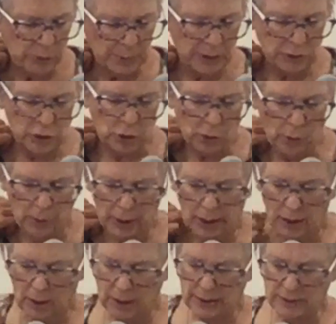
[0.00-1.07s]
human
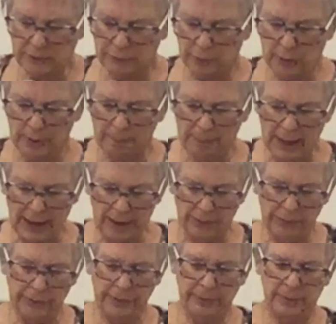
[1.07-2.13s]
toil is for the
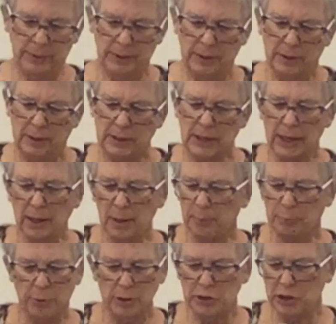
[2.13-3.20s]
mouth. Yet
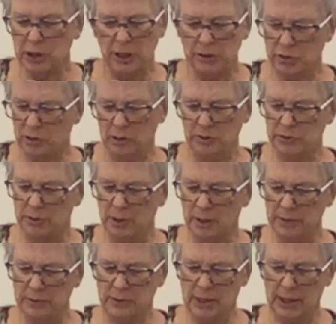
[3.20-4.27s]
appreciation is
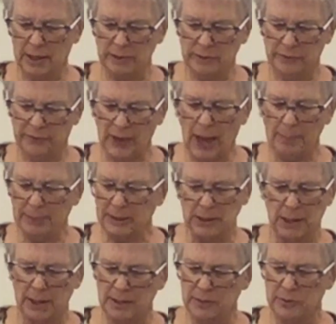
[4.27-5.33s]
not satisfied,
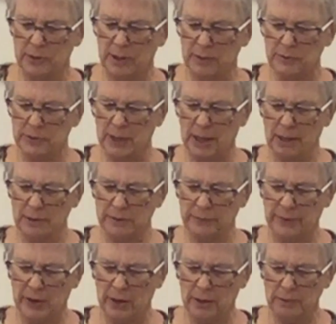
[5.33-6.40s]
appetite is not
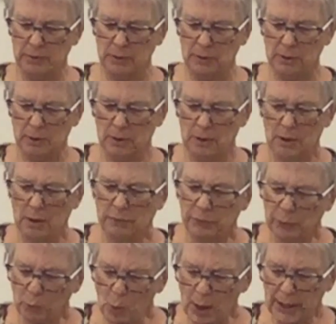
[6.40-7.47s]
satisfied.
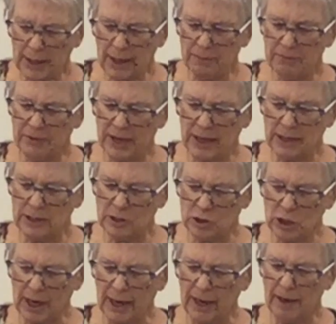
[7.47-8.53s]
For what
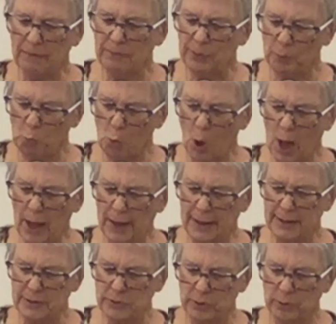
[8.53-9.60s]
advantage have the
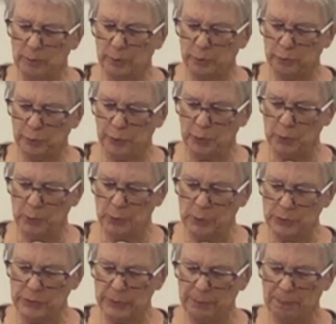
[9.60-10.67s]
wise over
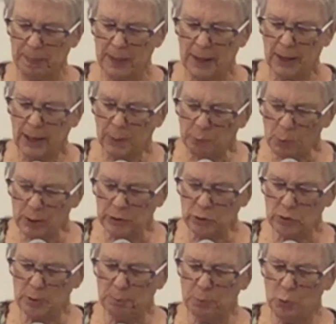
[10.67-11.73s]
fools? And what
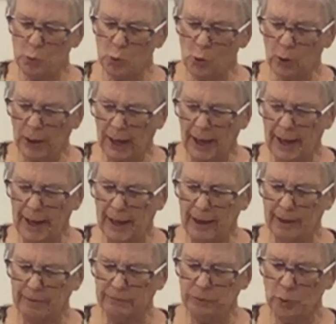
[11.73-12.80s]
do the poor
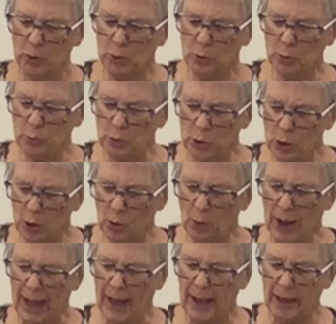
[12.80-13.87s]
have who
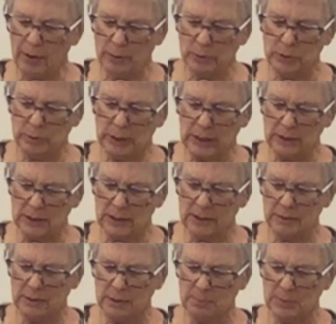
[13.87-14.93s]
know how to
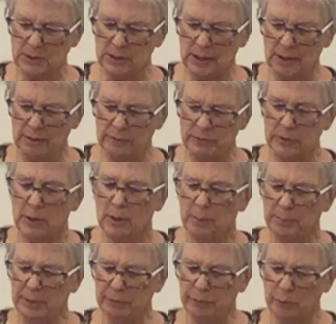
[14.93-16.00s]
conduct themselves
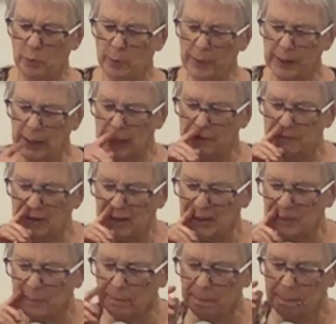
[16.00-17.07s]
before the living?
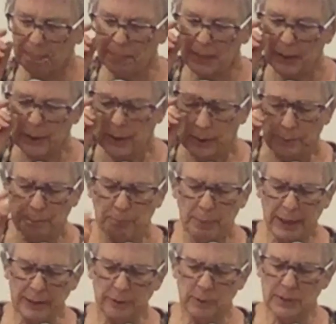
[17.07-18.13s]

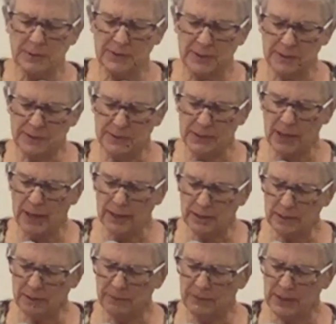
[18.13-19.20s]
Better is the
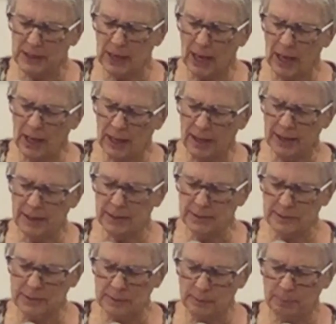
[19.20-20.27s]
sight of the
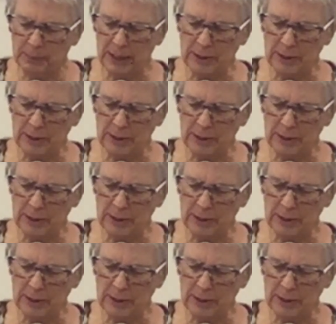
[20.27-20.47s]
eyes